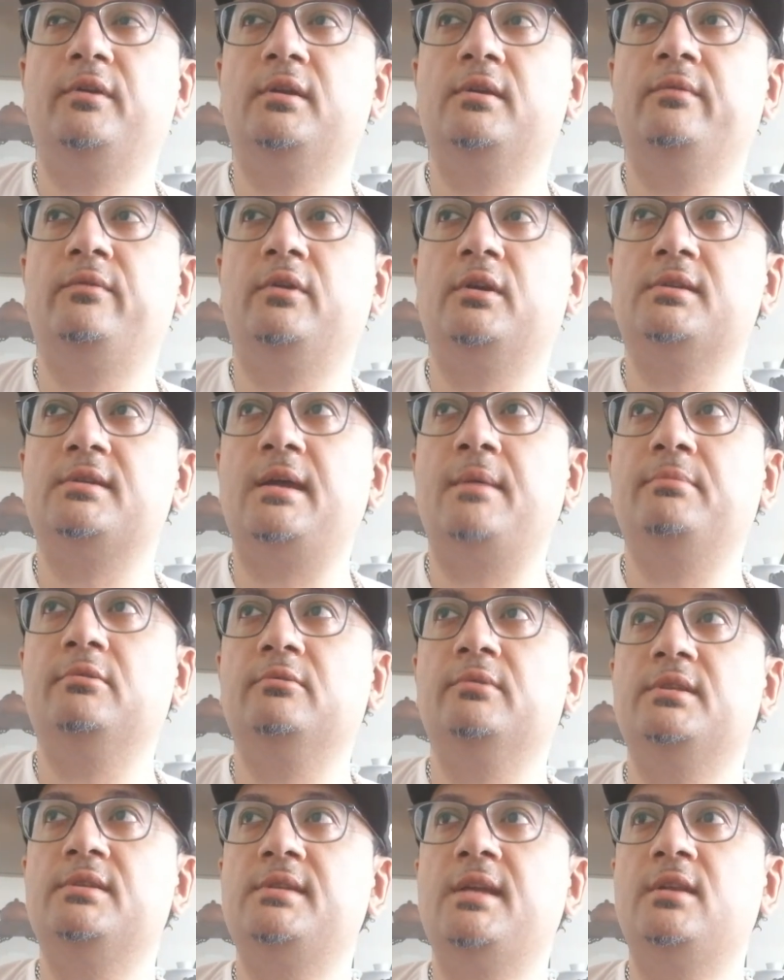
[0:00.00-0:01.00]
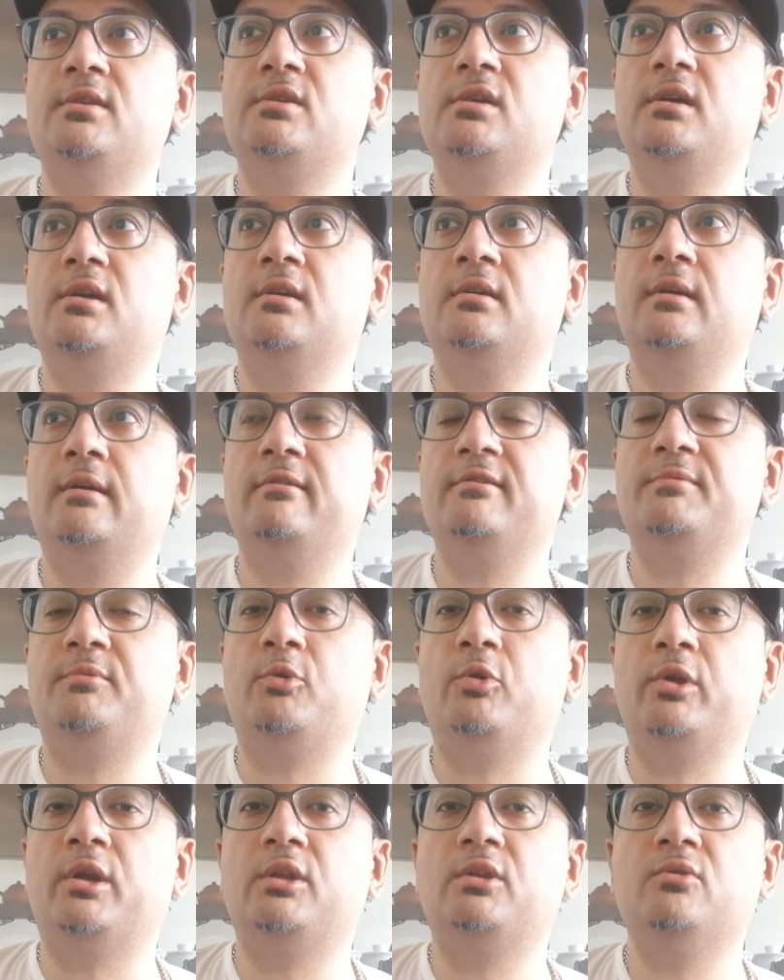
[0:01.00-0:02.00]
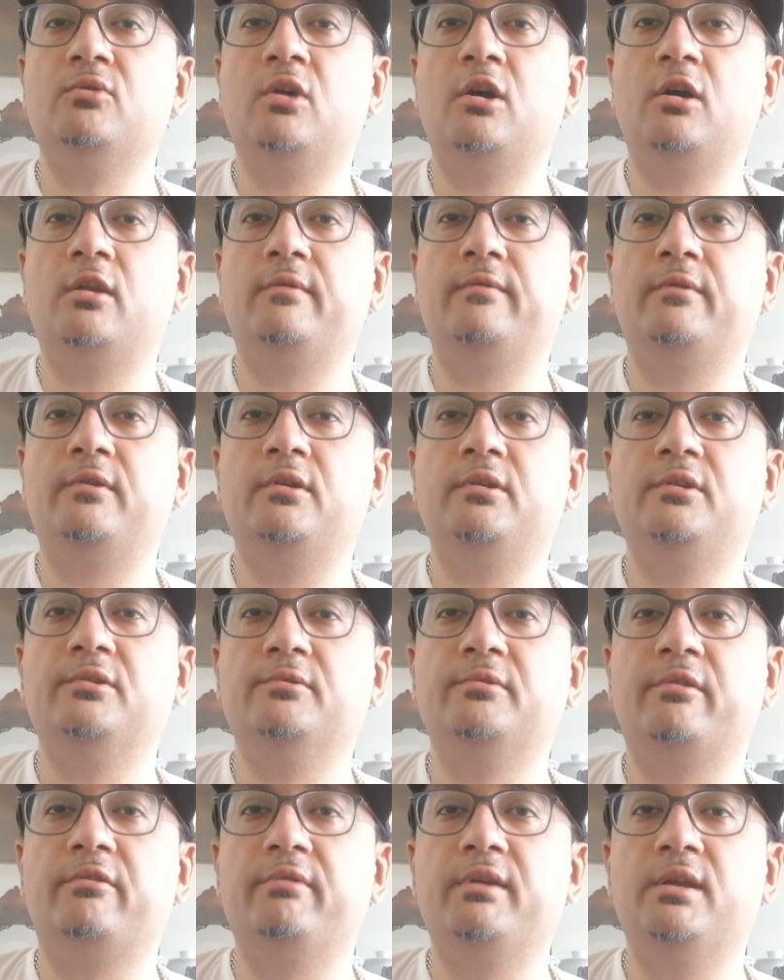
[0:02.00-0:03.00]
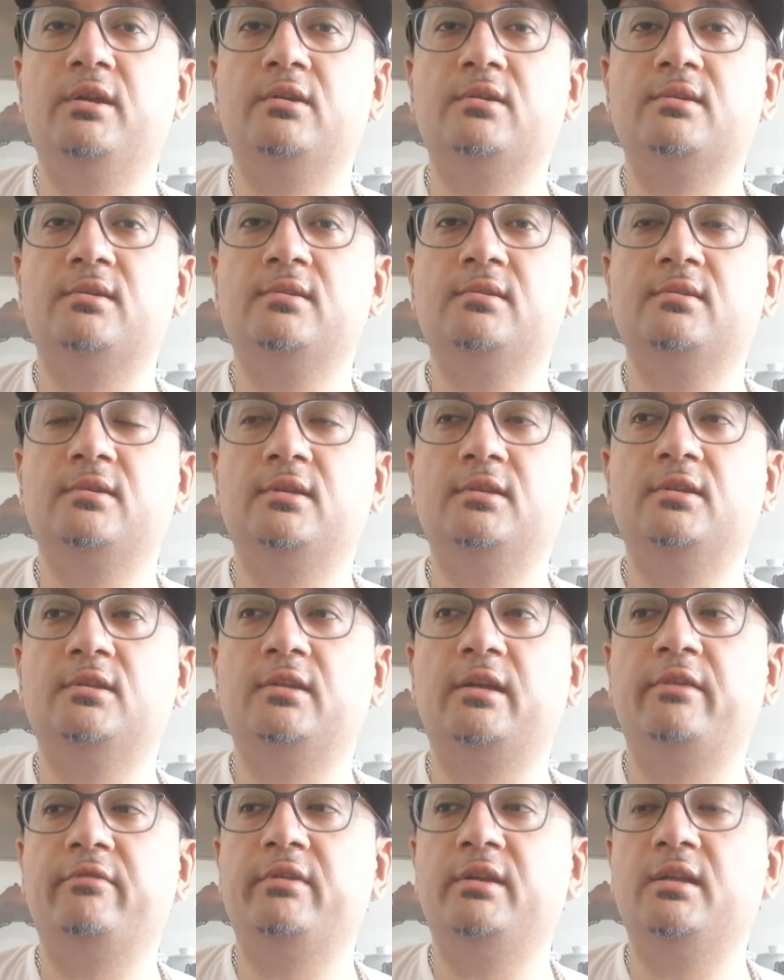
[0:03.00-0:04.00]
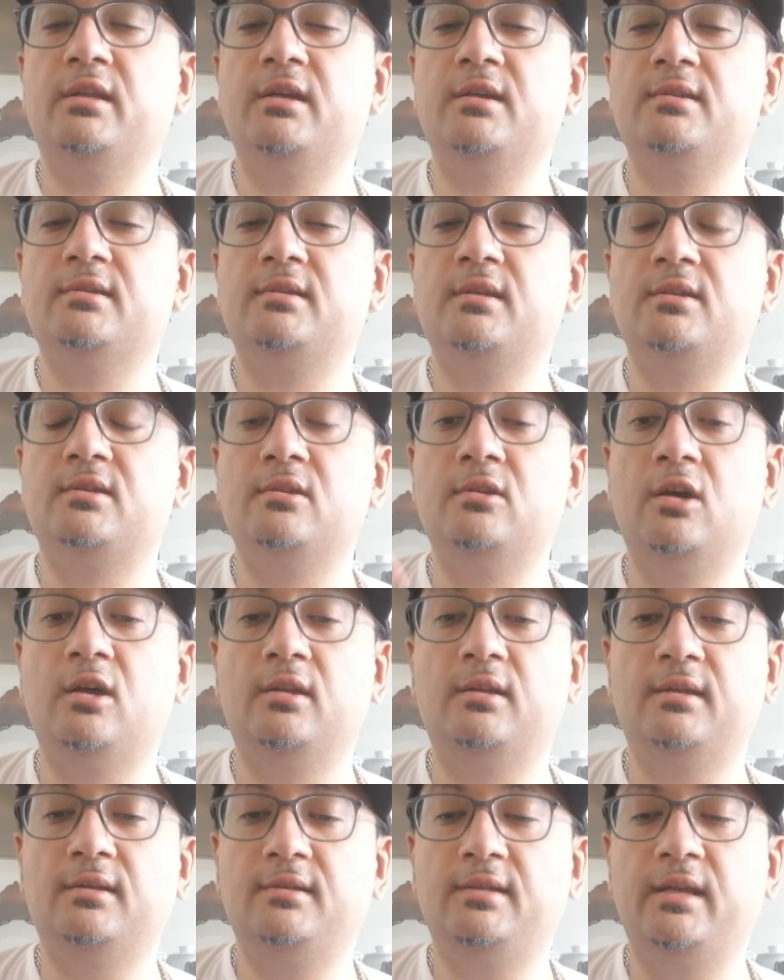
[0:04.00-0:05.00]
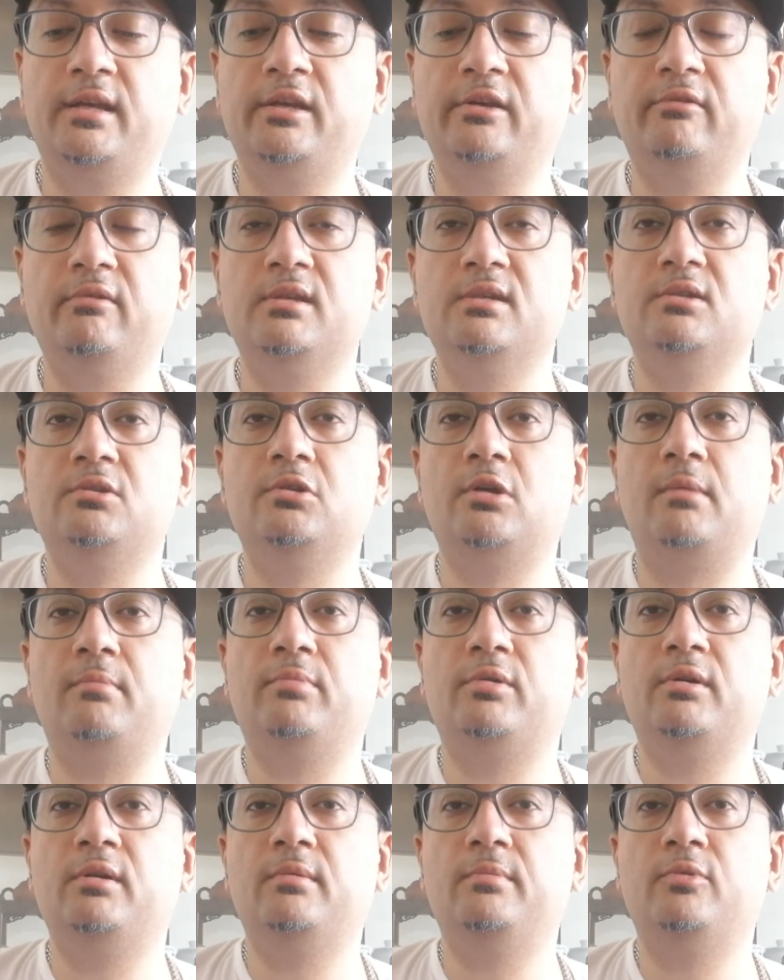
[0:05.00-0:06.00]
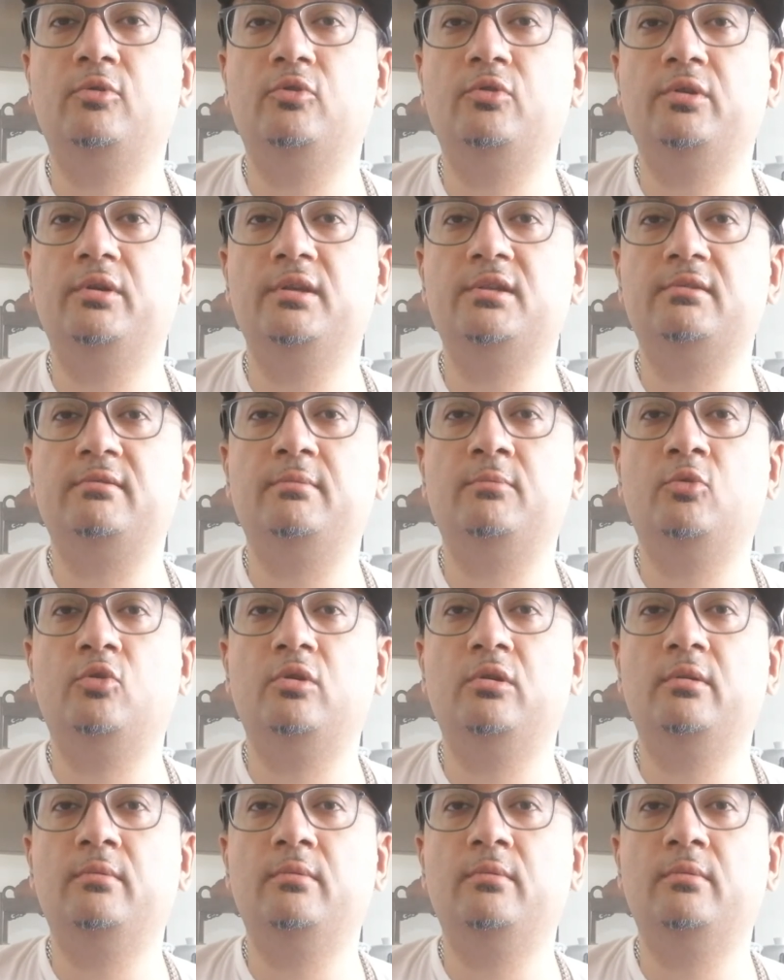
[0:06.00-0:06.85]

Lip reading: For example, with sencha, I was brewing it too hot for 2 or 3 years until I realized it's not 10 degrees drop per pour, it's more